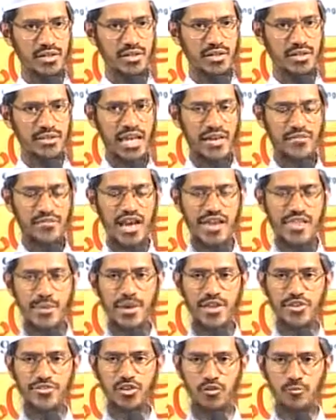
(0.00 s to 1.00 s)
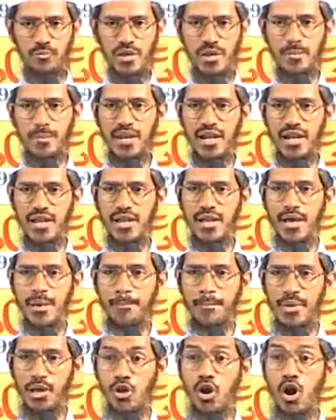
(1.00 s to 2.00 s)
that we are the best of people
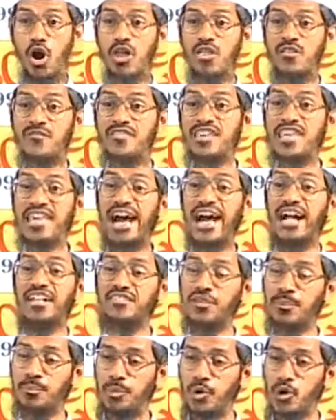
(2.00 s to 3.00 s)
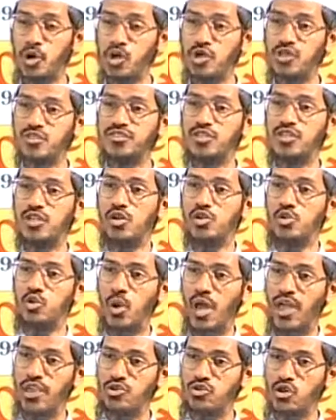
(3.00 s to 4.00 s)
because we are supposed to
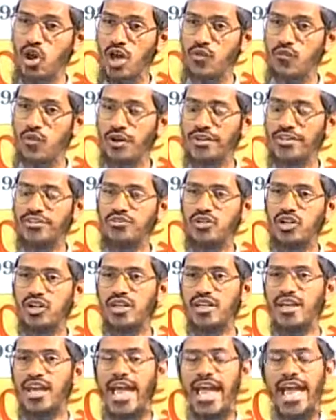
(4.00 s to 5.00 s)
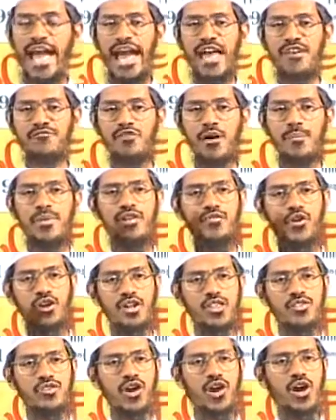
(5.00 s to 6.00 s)
enjoin what is good and forbid what
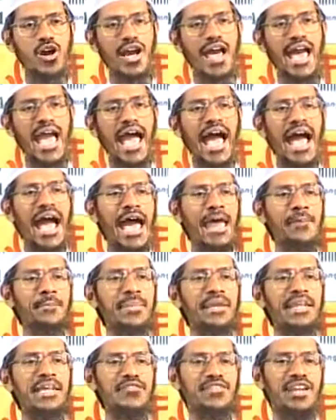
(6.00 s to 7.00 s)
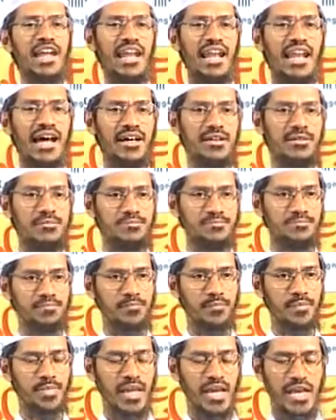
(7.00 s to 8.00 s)
is wrong and believe in Allah.
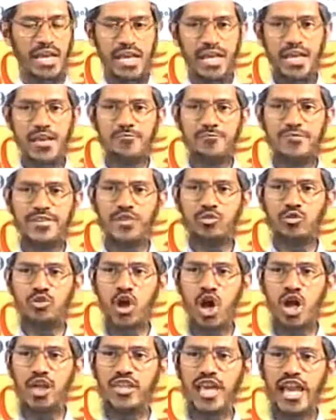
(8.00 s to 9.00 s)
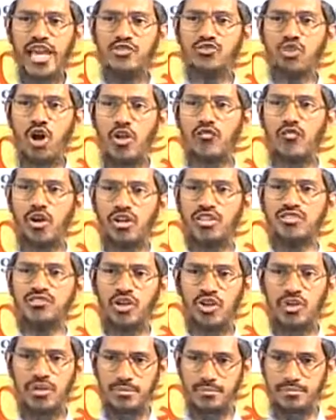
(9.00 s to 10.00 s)
If we do not enjoin what is
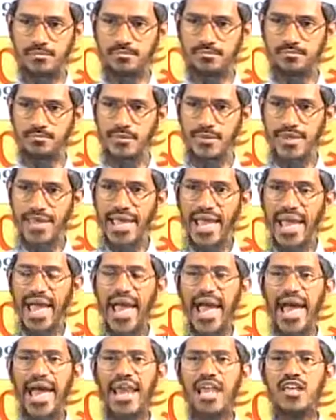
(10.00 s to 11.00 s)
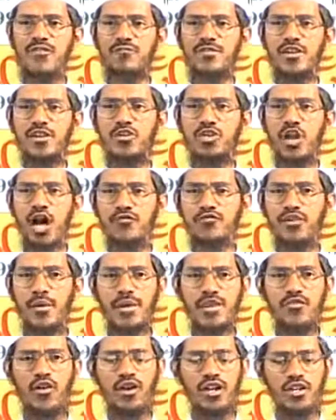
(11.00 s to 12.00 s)
good and if we do not
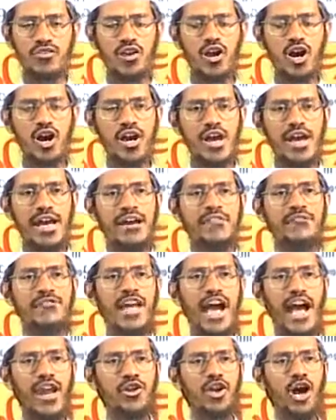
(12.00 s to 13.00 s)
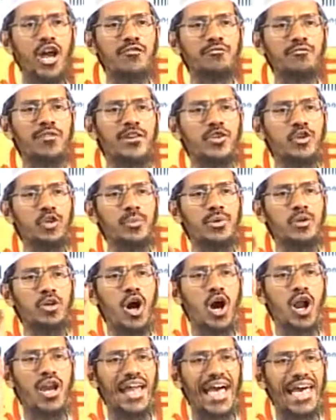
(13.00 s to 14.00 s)
forbid what is wrong, we are not fit to be
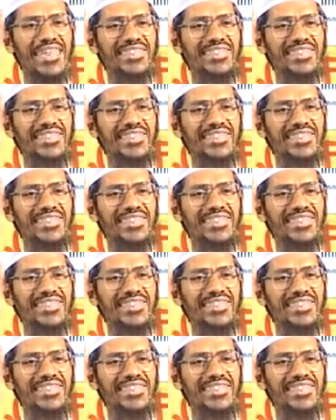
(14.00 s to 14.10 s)
called as